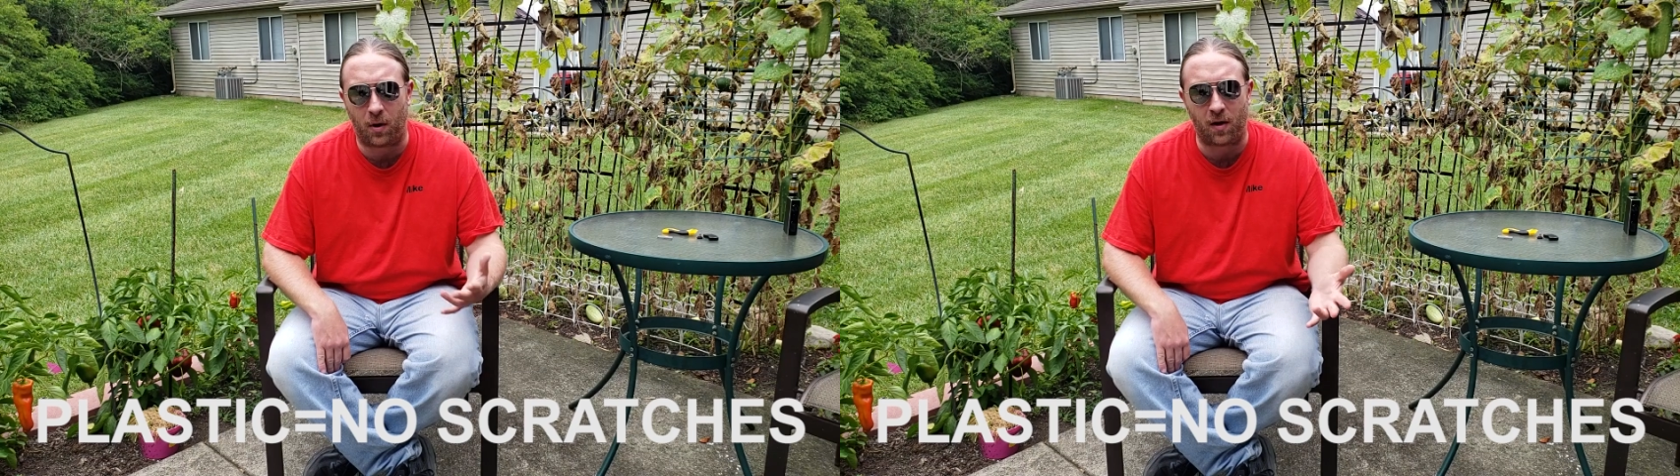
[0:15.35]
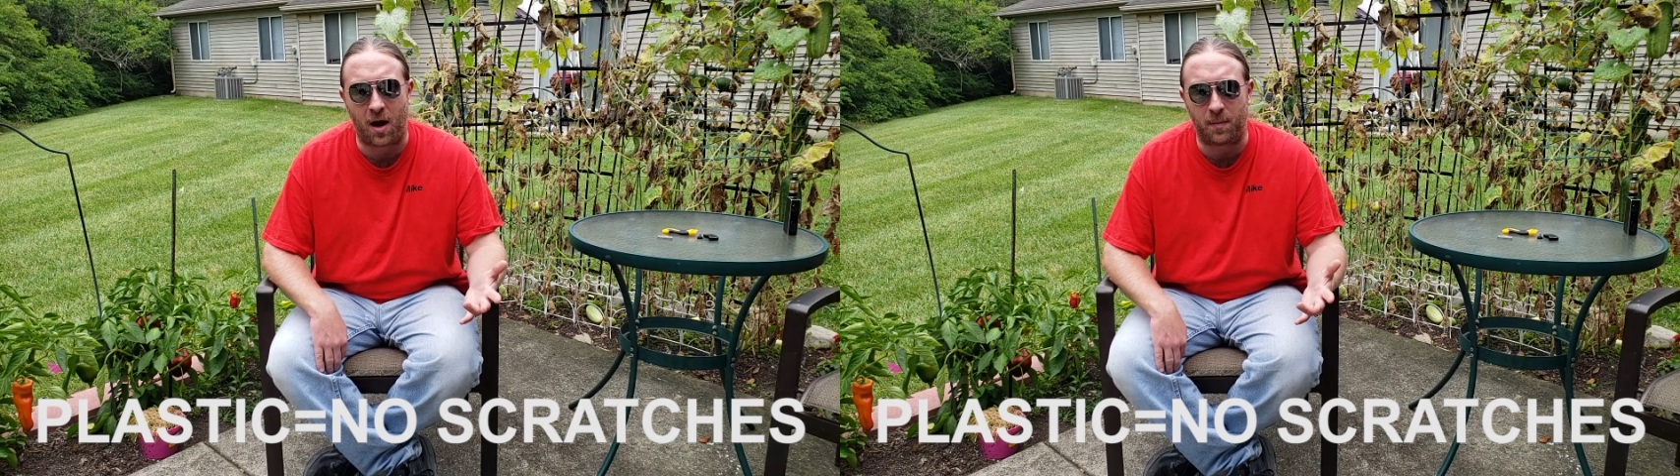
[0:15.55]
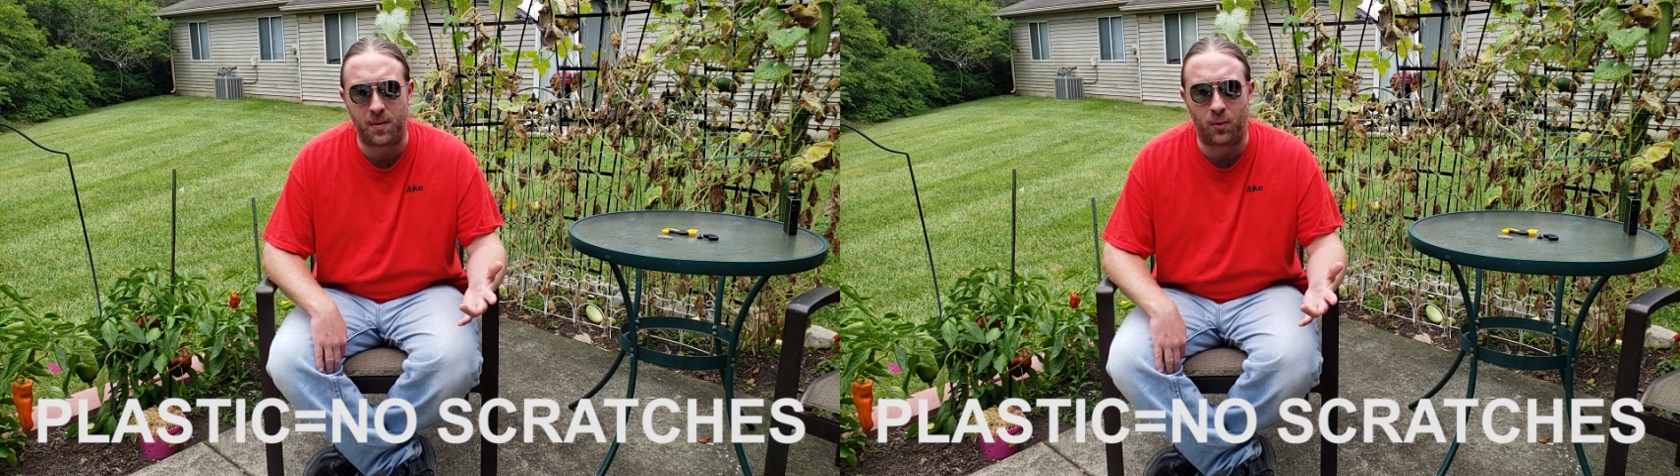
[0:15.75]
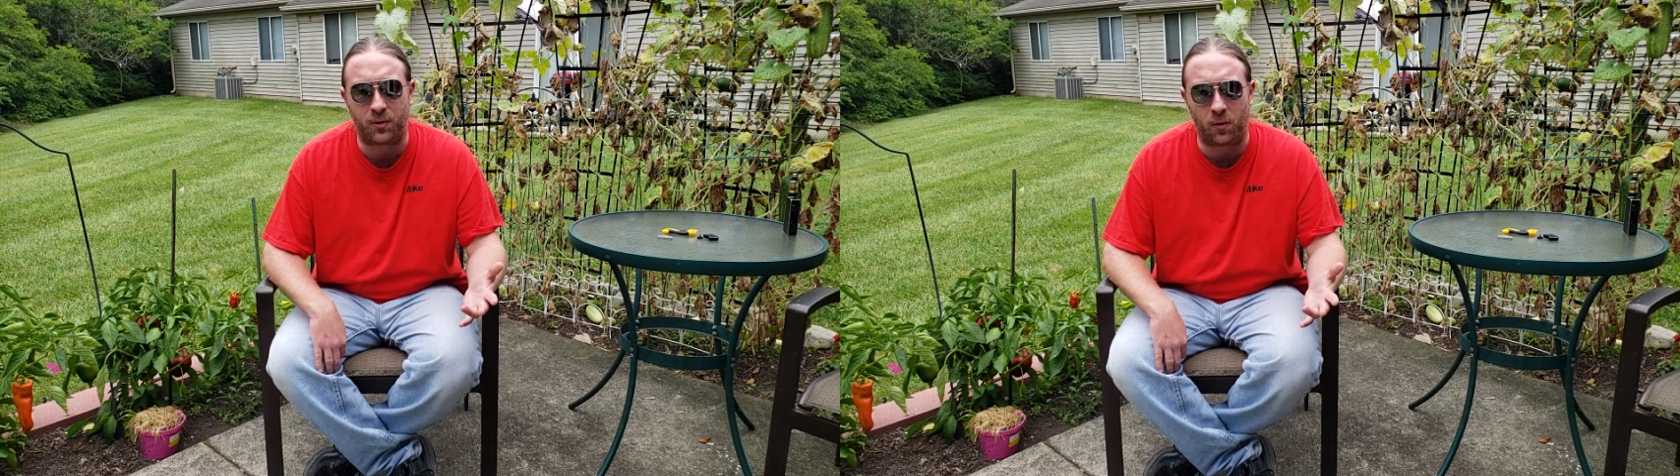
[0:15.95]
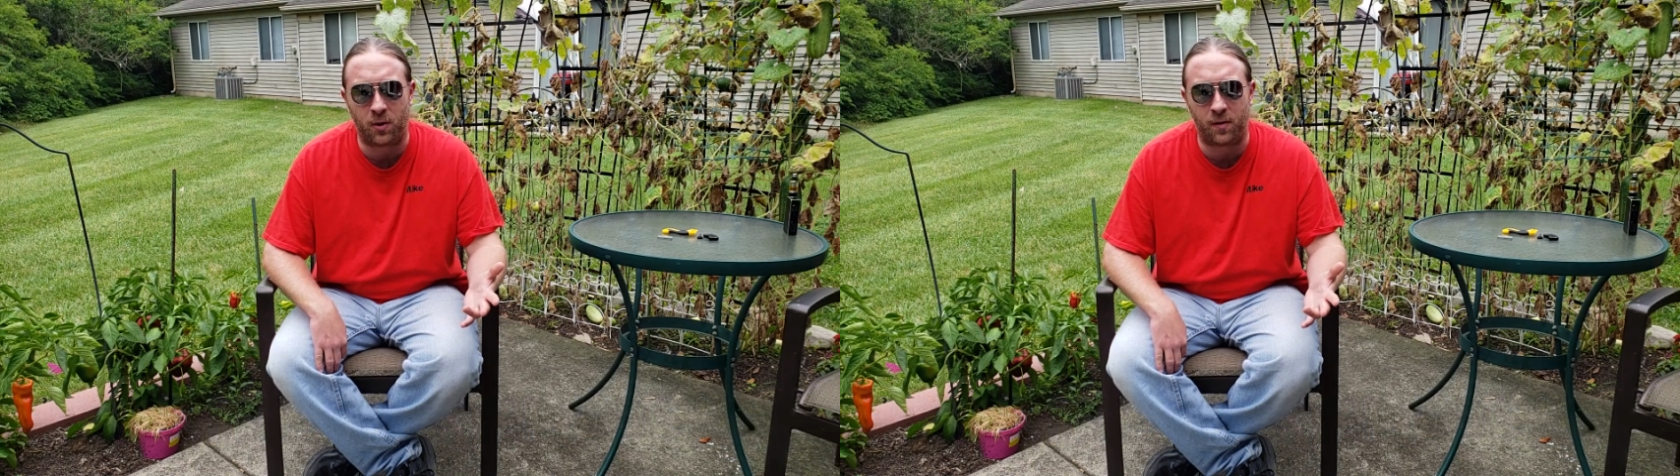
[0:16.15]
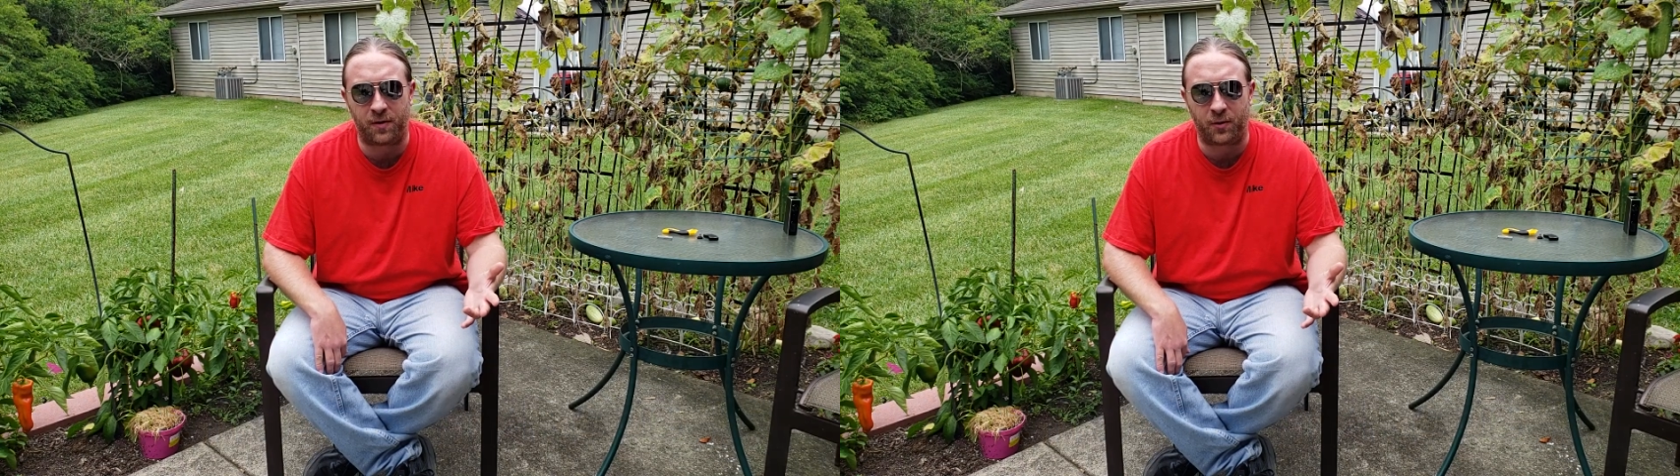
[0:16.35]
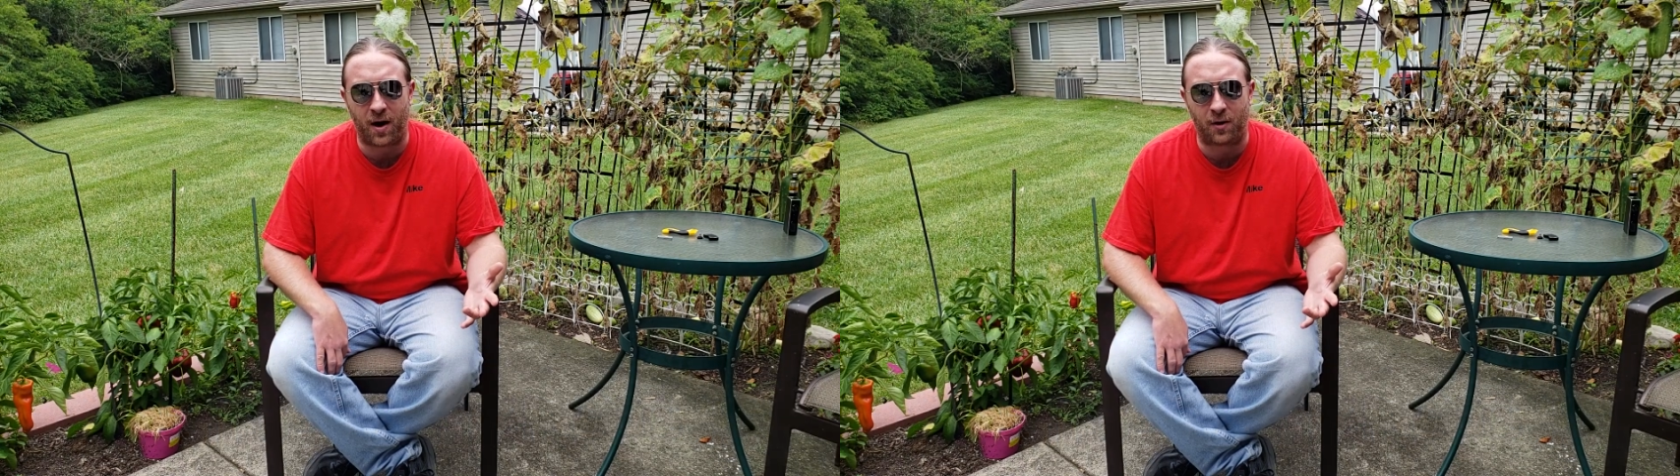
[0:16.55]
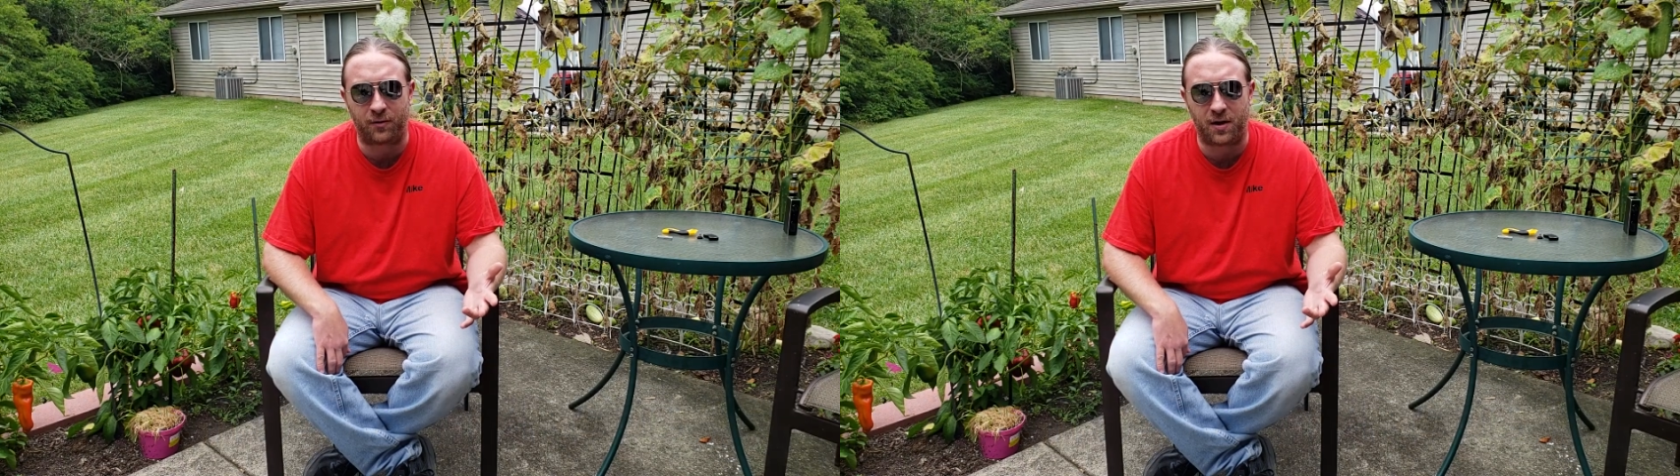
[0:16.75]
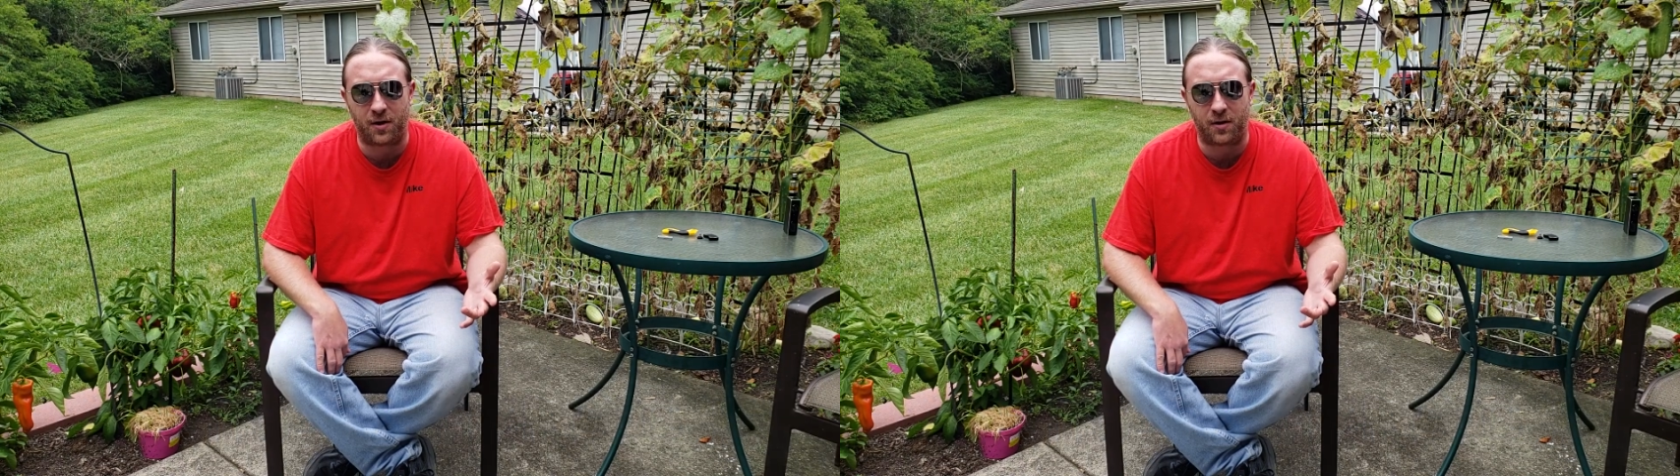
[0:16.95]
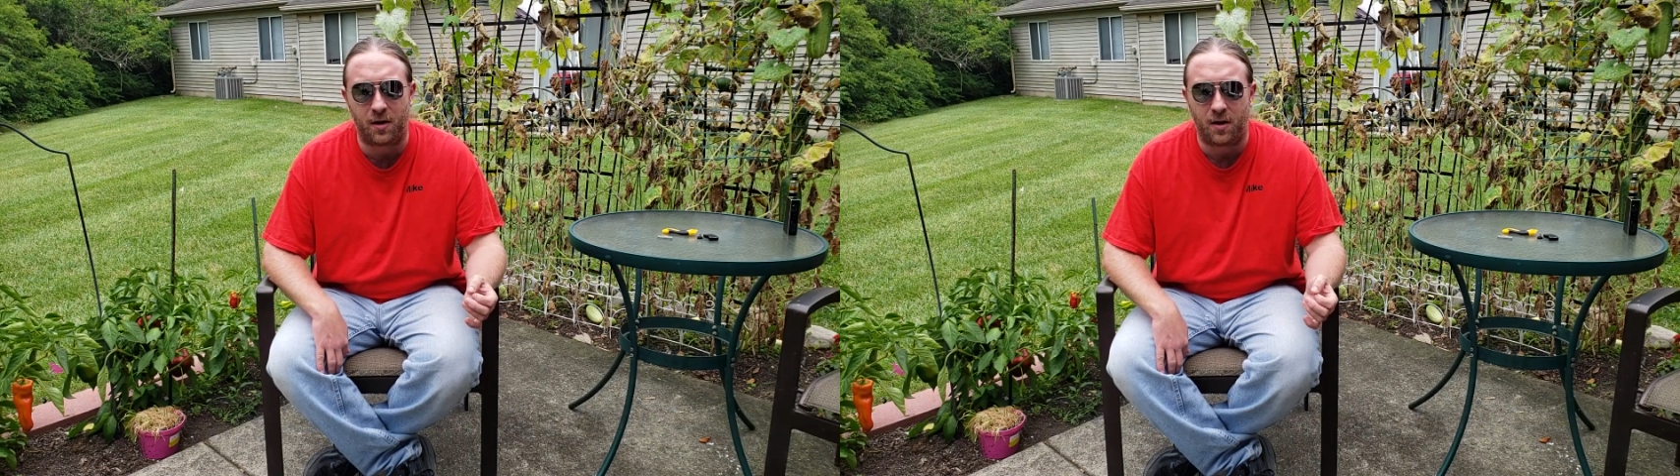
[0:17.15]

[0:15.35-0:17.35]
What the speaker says: A lot of people don't know that they're out there,